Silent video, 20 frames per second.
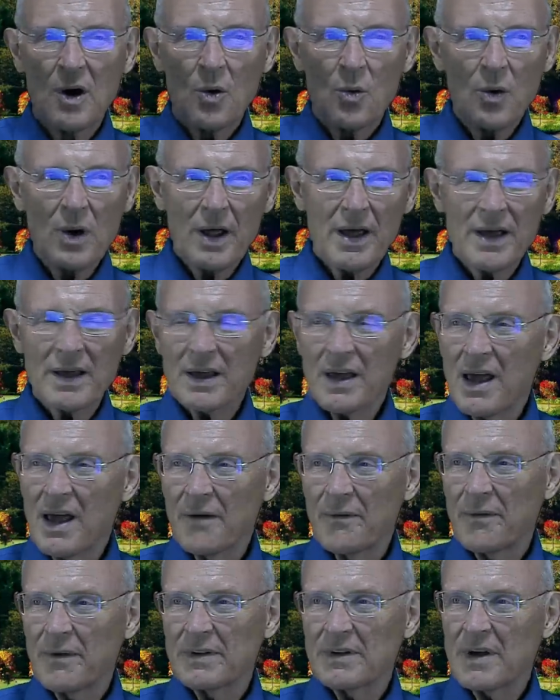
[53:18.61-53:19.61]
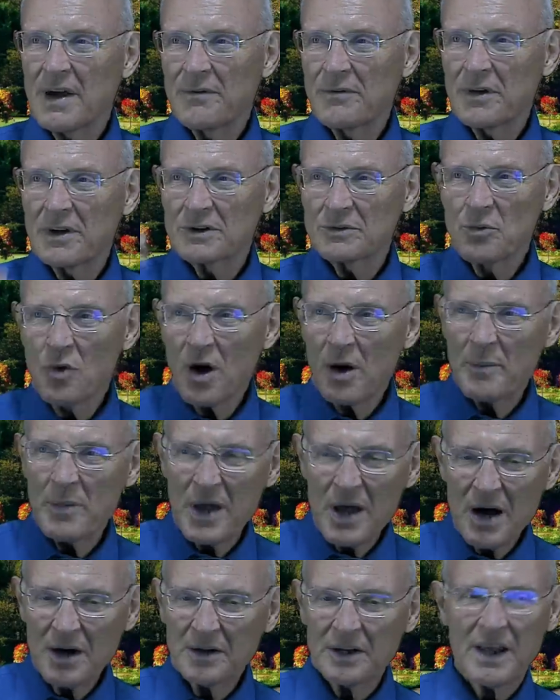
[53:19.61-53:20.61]
Well, if, it, if there's more
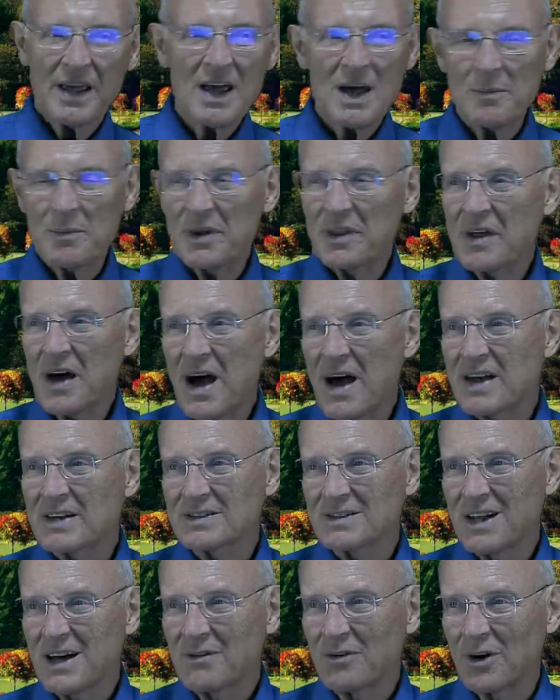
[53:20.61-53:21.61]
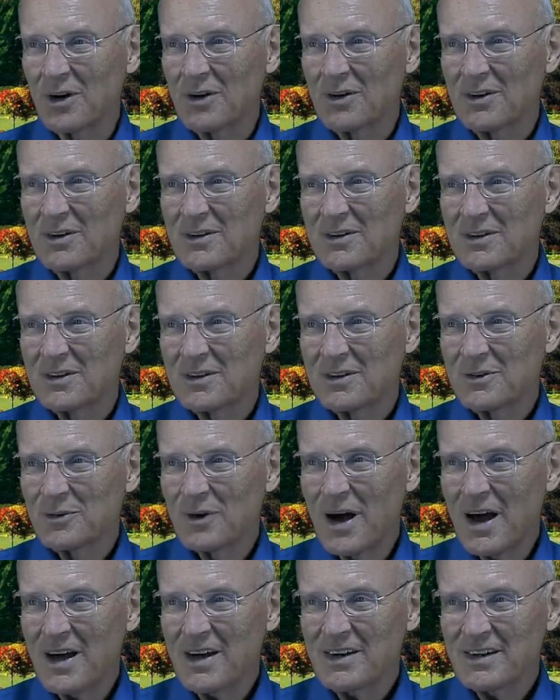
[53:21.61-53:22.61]
beyond, it can't be the highest level,
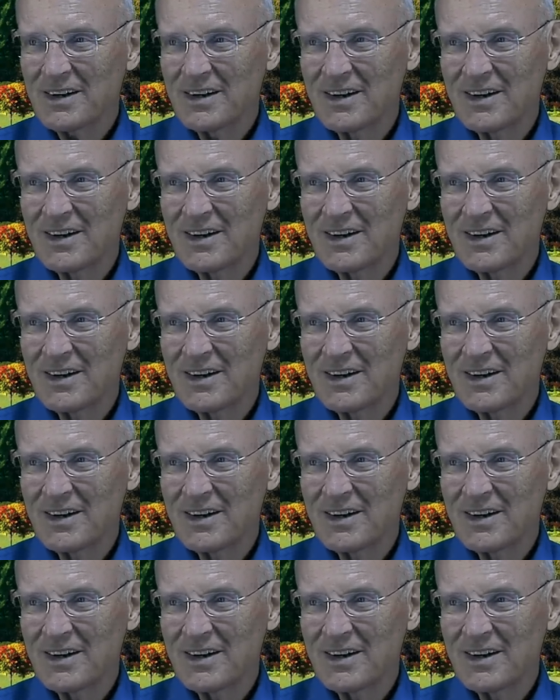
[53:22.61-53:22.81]
right?